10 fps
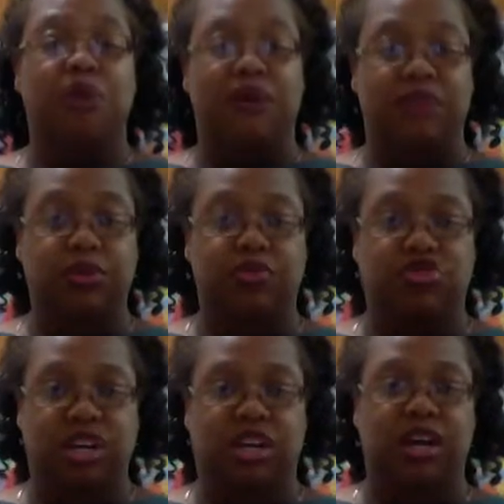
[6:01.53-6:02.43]

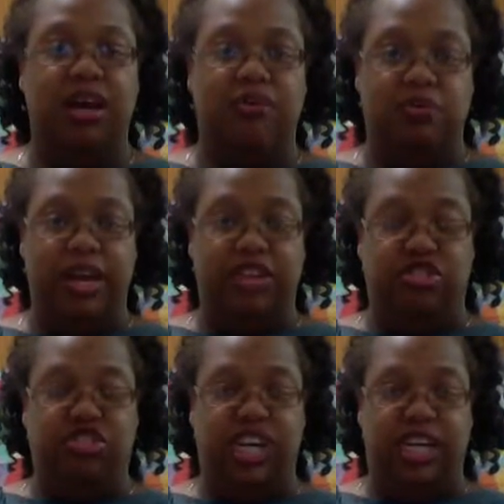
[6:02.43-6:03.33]
revolution and
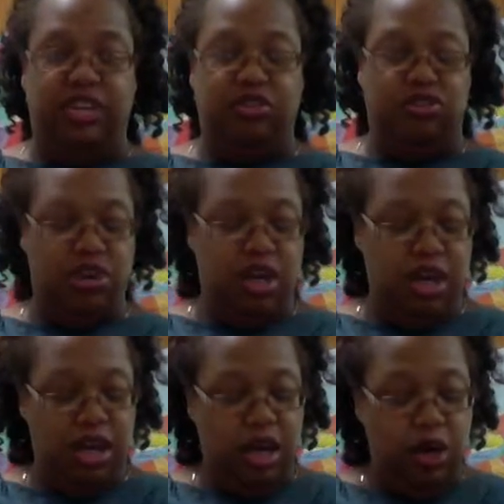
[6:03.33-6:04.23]
change.
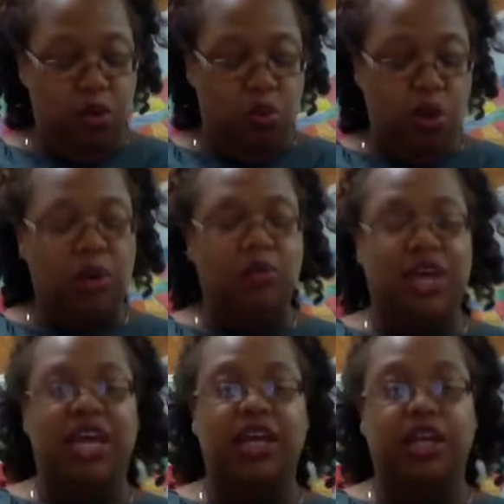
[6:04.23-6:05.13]
What
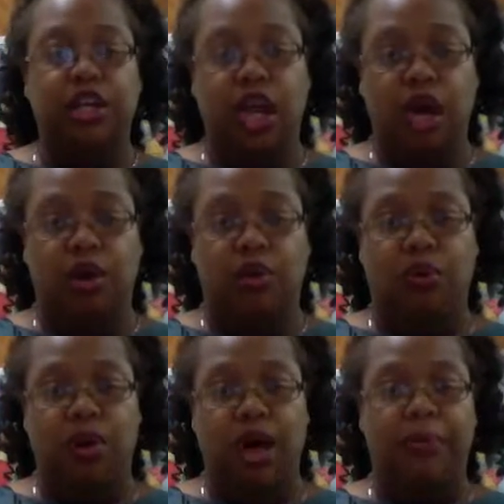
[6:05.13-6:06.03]
we know
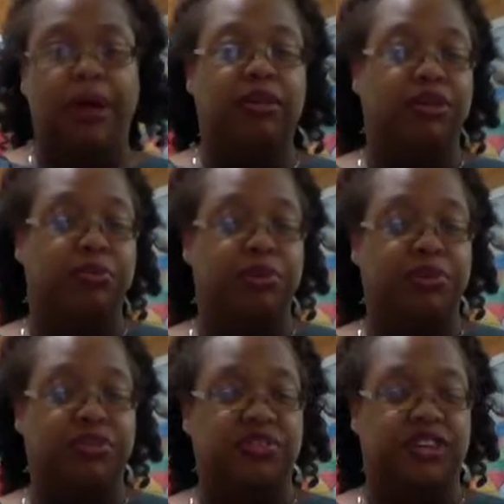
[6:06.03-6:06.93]
about Leonard
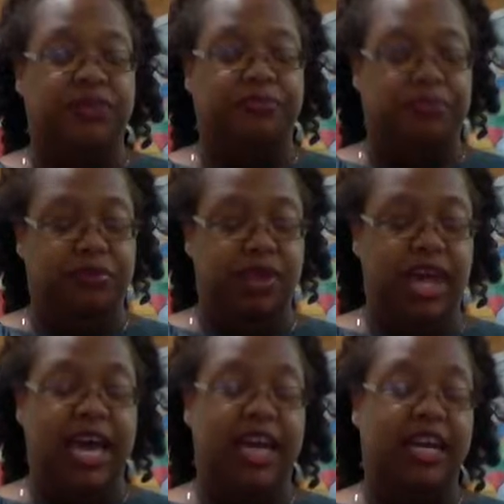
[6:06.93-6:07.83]
Bernstein,
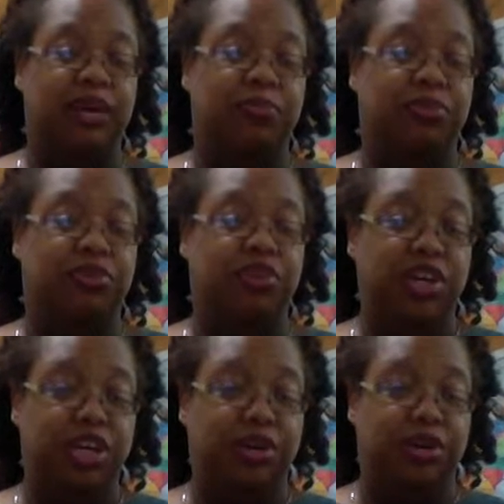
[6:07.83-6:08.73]
and in
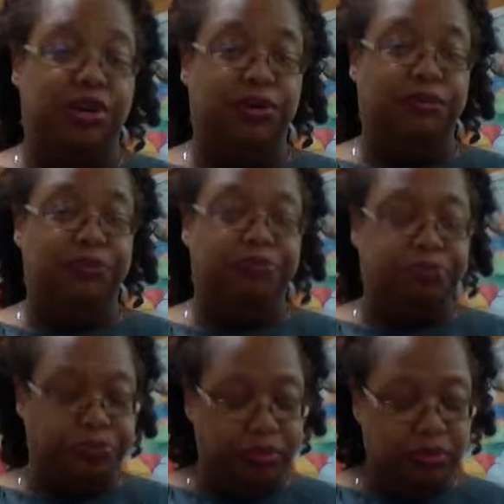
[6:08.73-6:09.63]
particular,
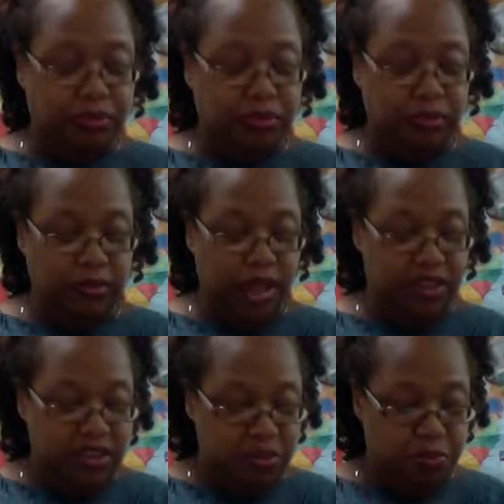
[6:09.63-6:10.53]

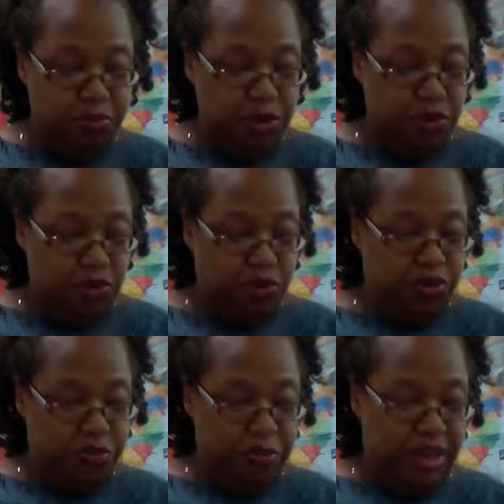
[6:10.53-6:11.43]
this musical
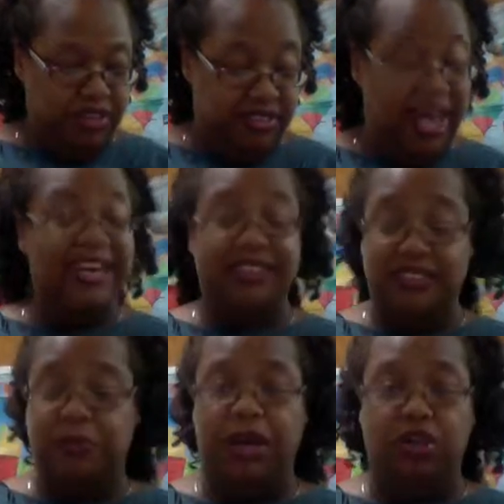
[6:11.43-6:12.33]
set in
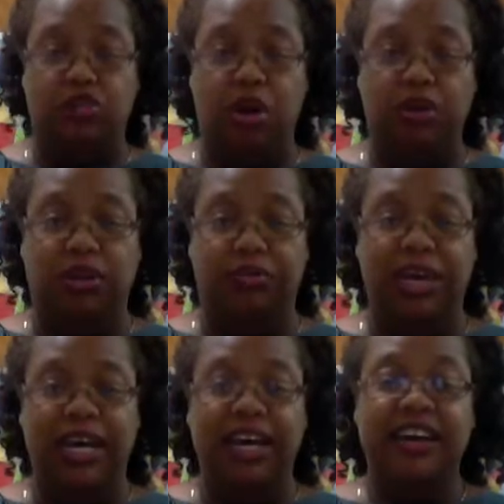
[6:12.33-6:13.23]
Spanish
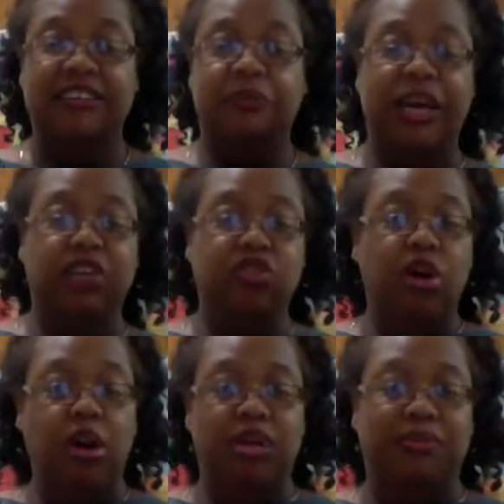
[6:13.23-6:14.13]

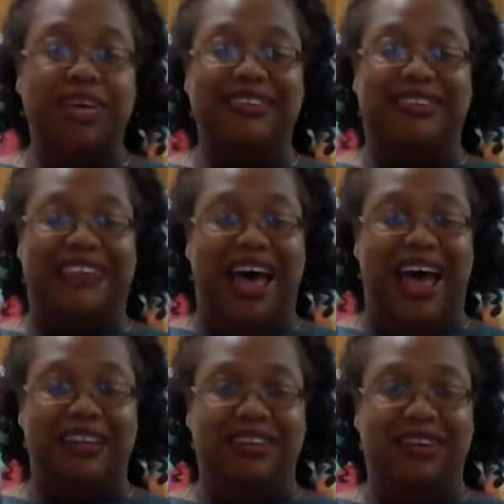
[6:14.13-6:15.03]
Harlem is
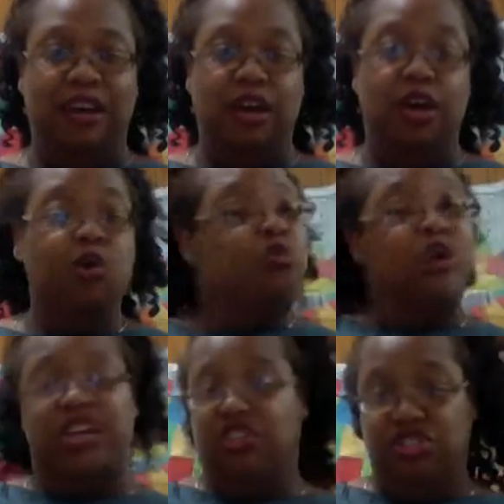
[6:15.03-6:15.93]
not
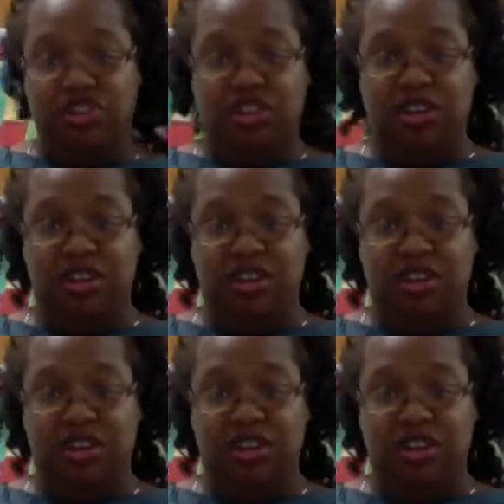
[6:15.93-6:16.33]
rich.